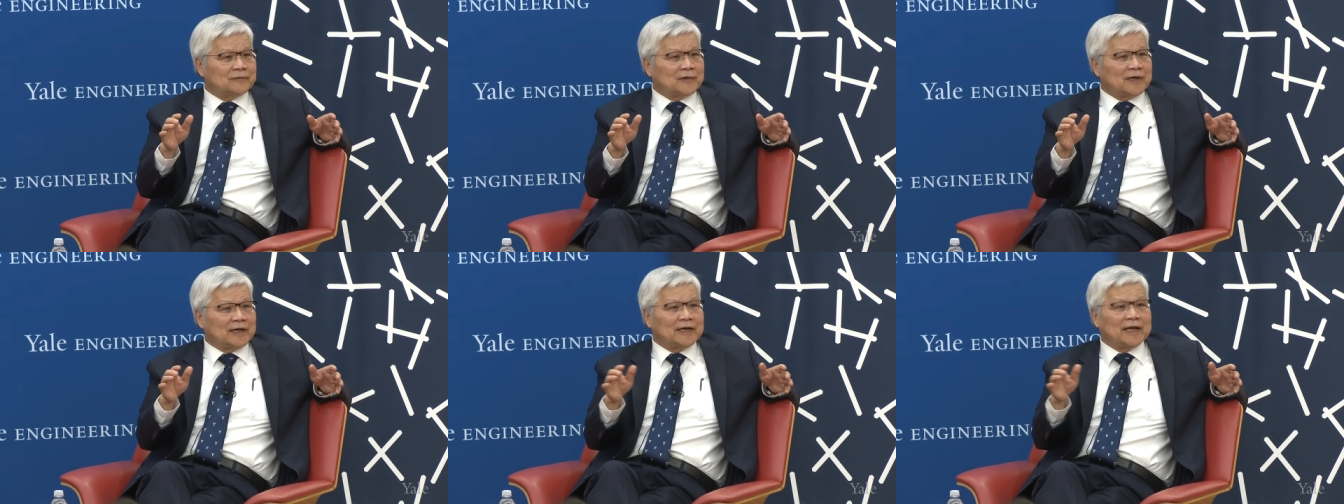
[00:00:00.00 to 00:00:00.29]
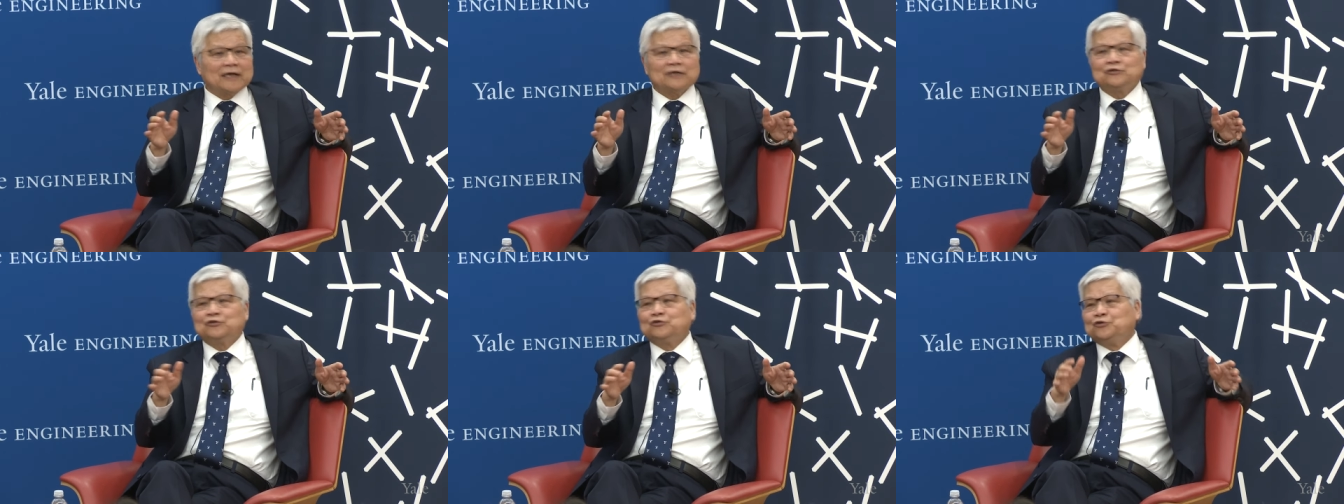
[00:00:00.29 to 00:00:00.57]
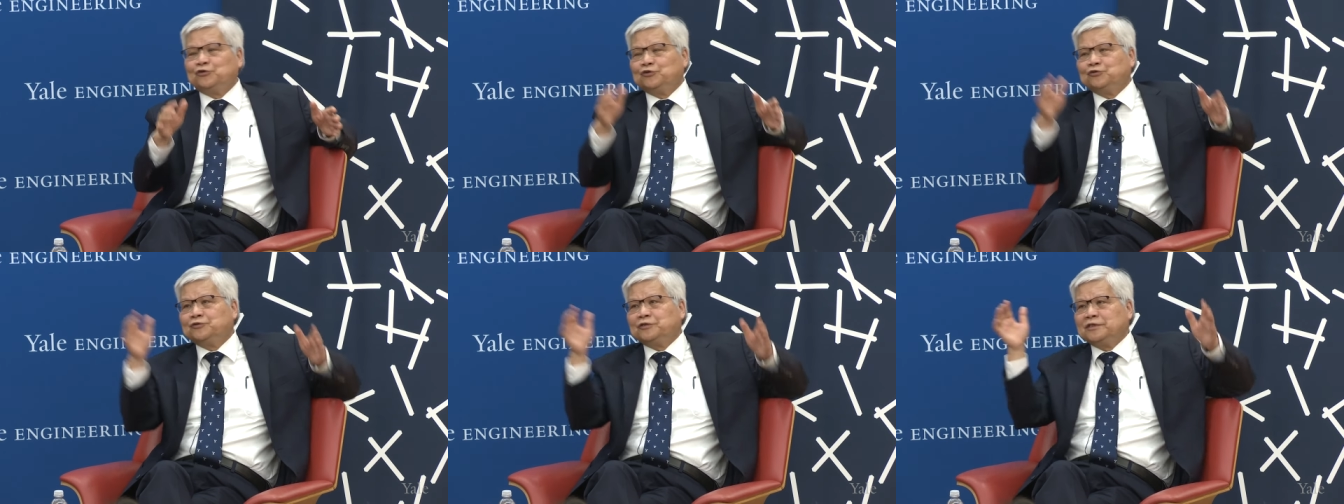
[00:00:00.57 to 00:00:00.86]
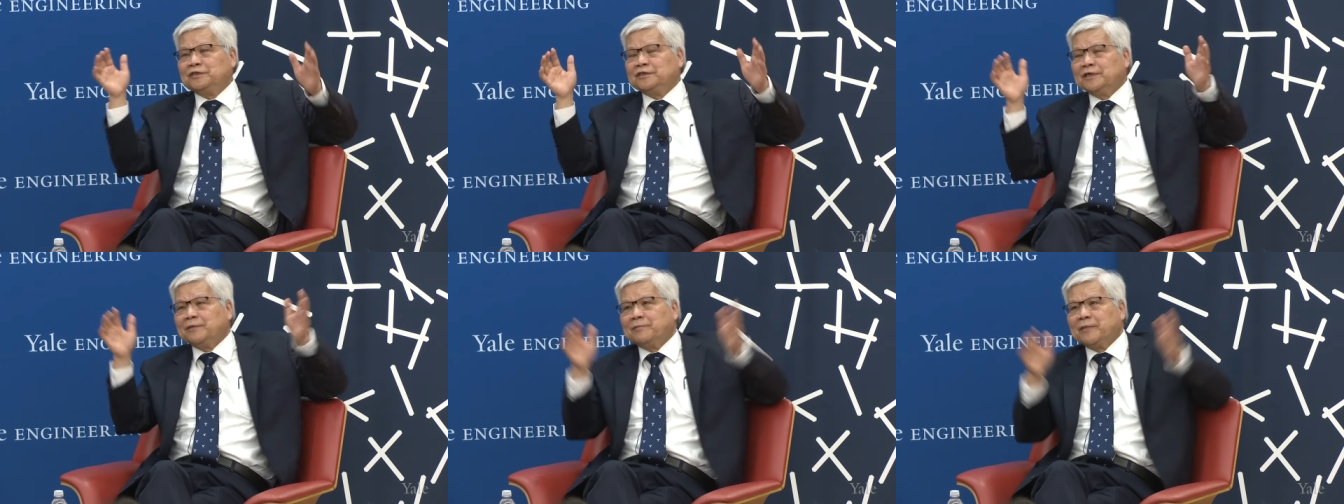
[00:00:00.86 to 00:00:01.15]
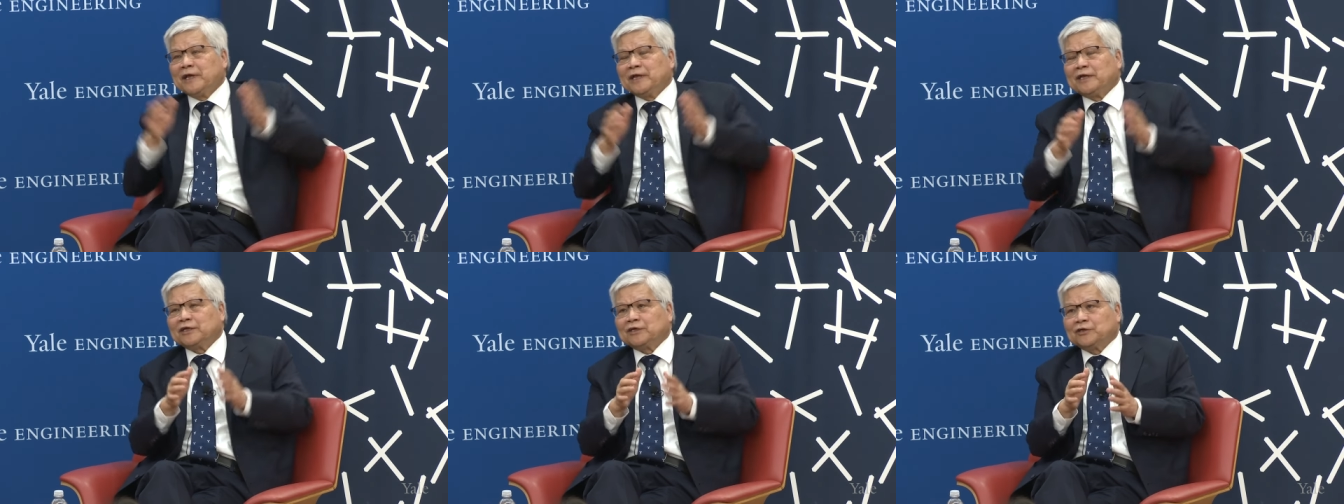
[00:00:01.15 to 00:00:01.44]
I like to use in the
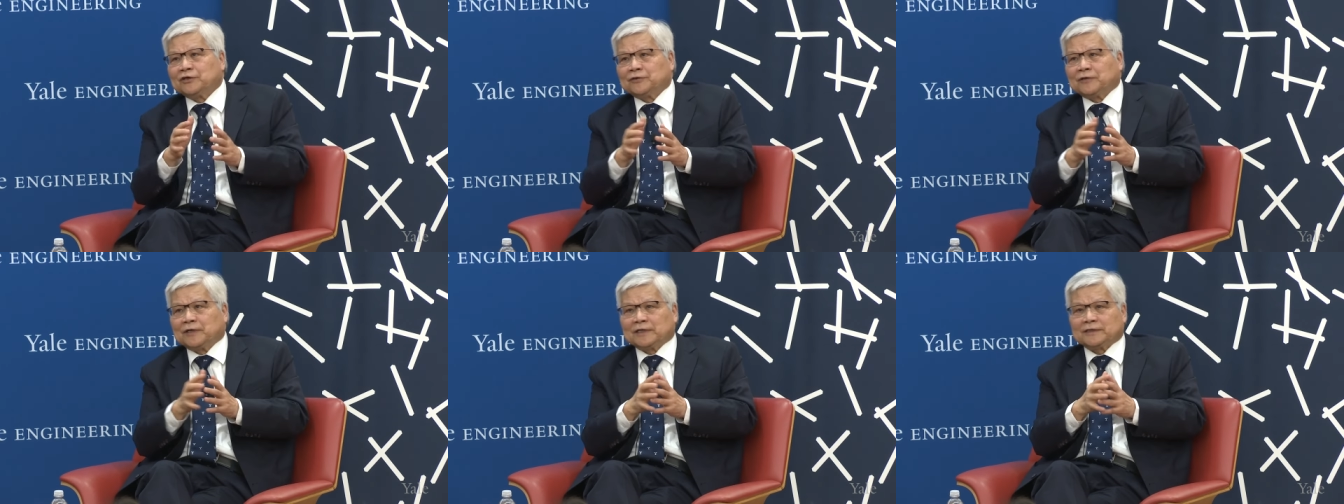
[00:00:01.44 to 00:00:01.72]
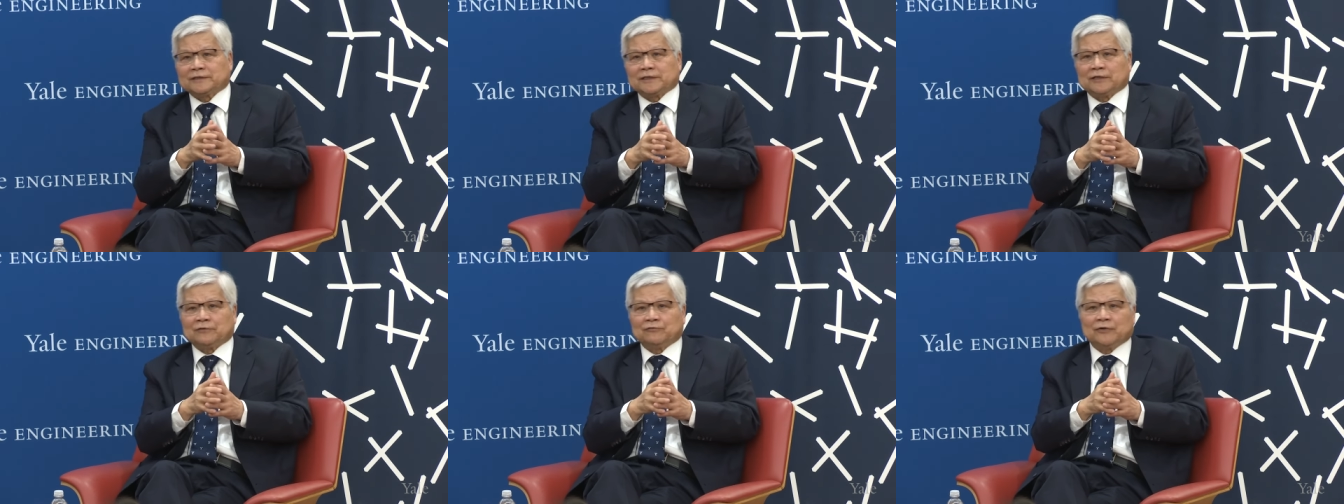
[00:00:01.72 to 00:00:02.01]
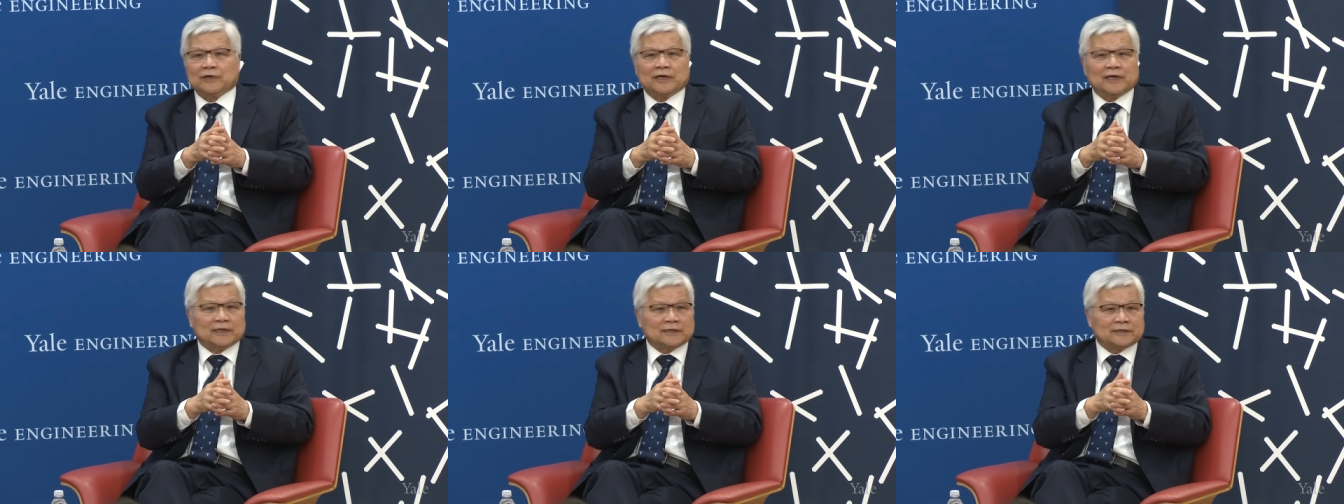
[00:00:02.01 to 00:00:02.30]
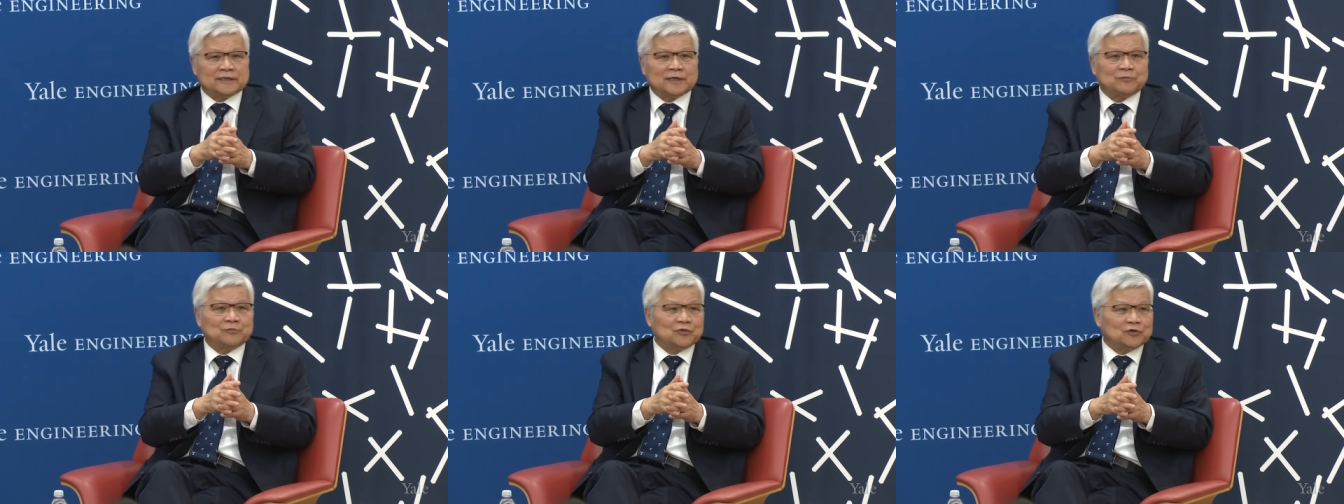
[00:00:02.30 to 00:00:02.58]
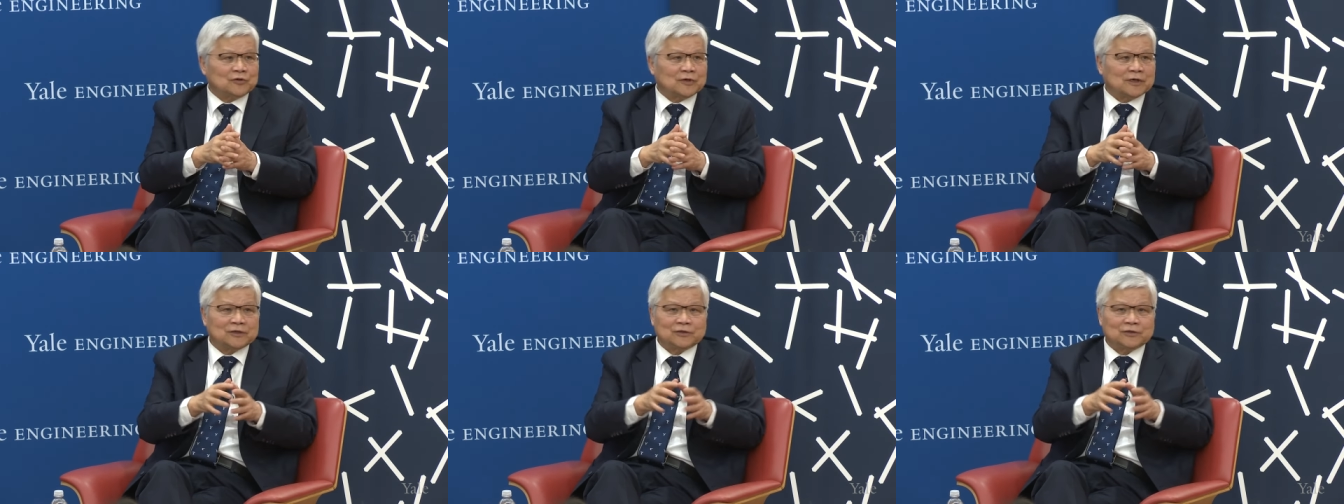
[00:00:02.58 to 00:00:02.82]
medical as a one example.